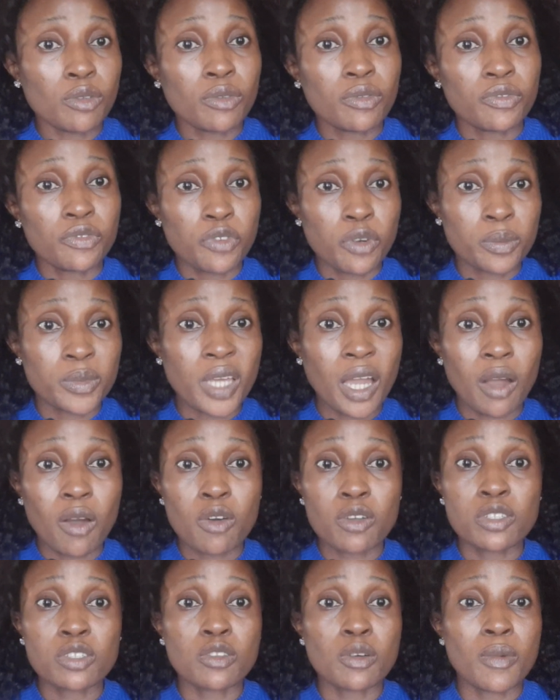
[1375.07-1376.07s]
from their
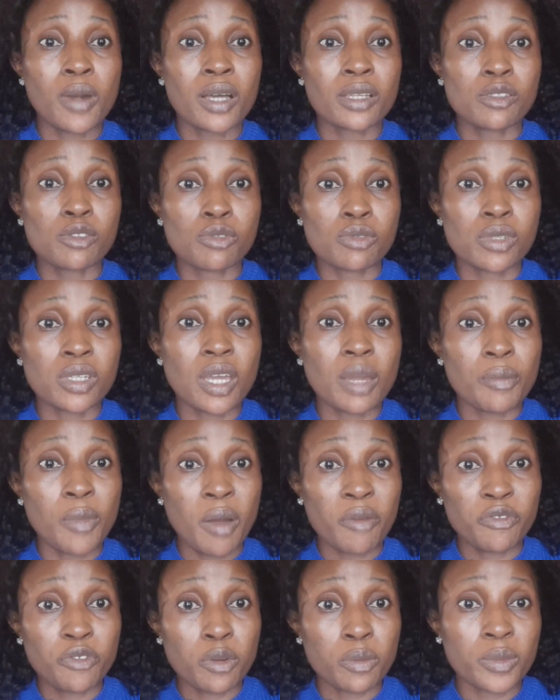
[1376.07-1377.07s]
customer to them,
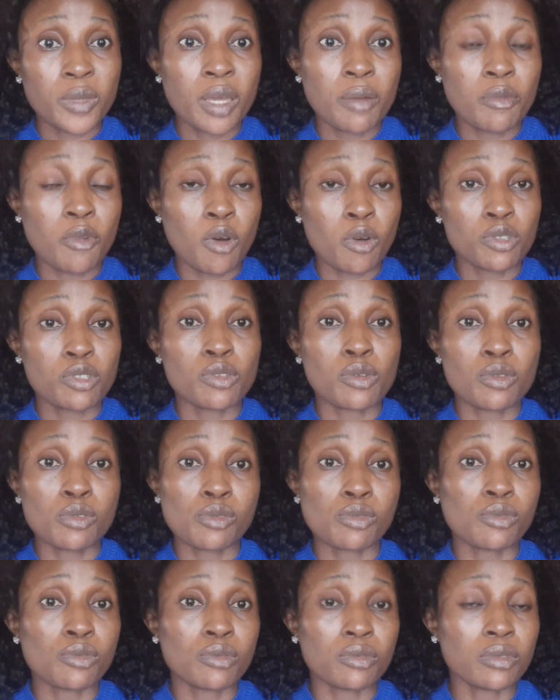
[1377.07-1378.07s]
and from them also
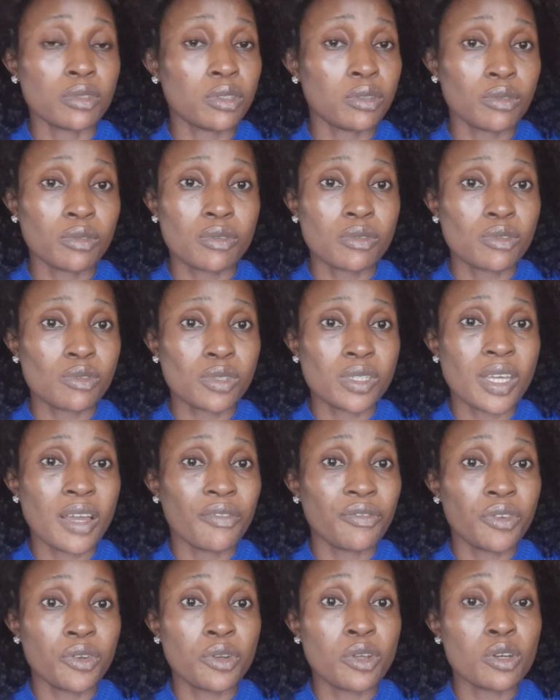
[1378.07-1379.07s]
to to
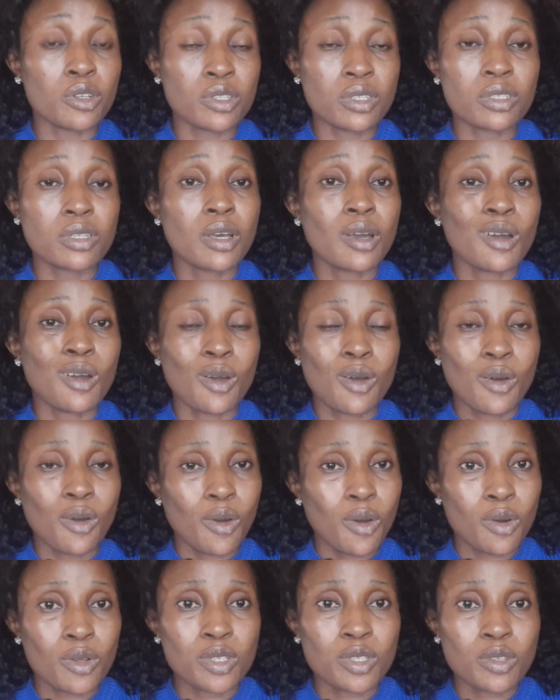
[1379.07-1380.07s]
their various
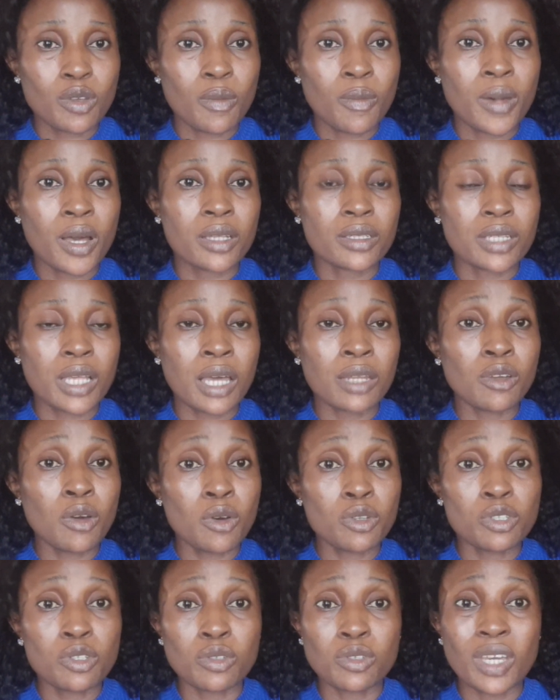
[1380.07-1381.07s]
customers. And
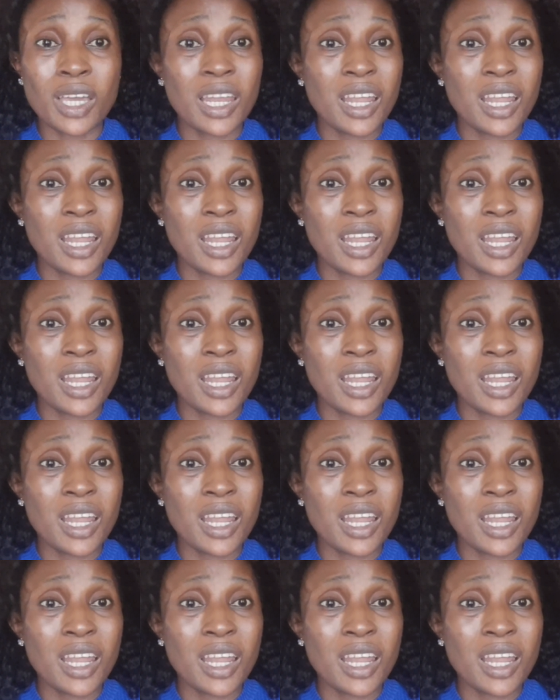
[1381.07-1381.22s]
also you can